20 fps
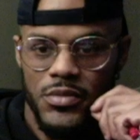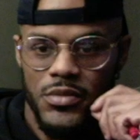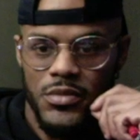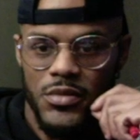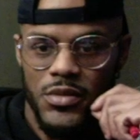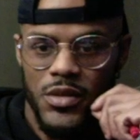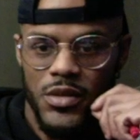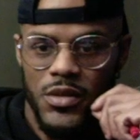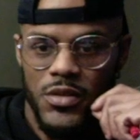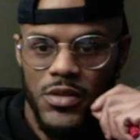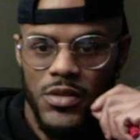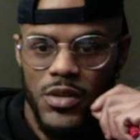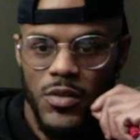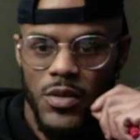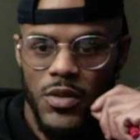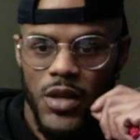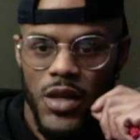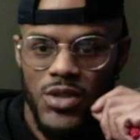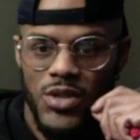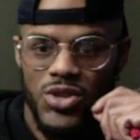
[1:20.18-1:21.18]
So we
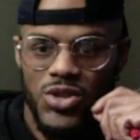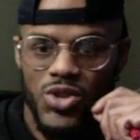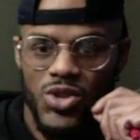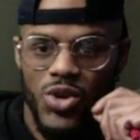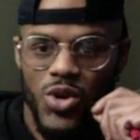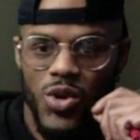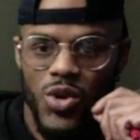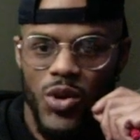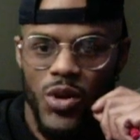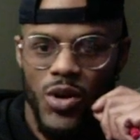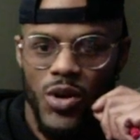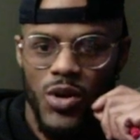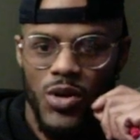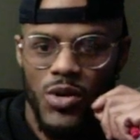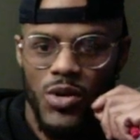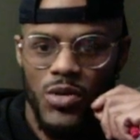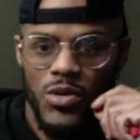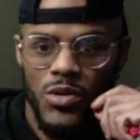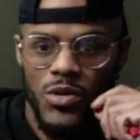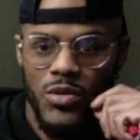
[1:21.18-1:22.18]
got Zoro,
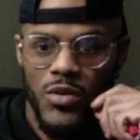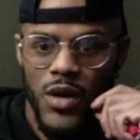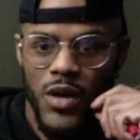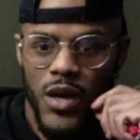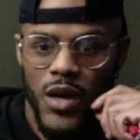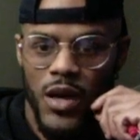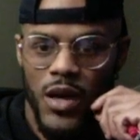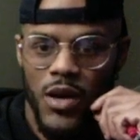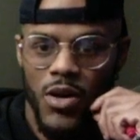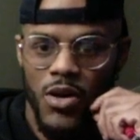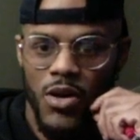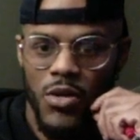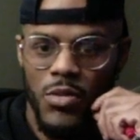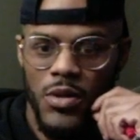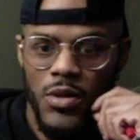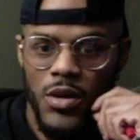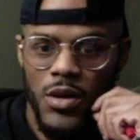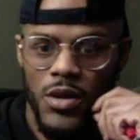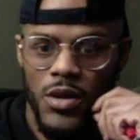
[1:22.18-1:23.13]
we got Kobe,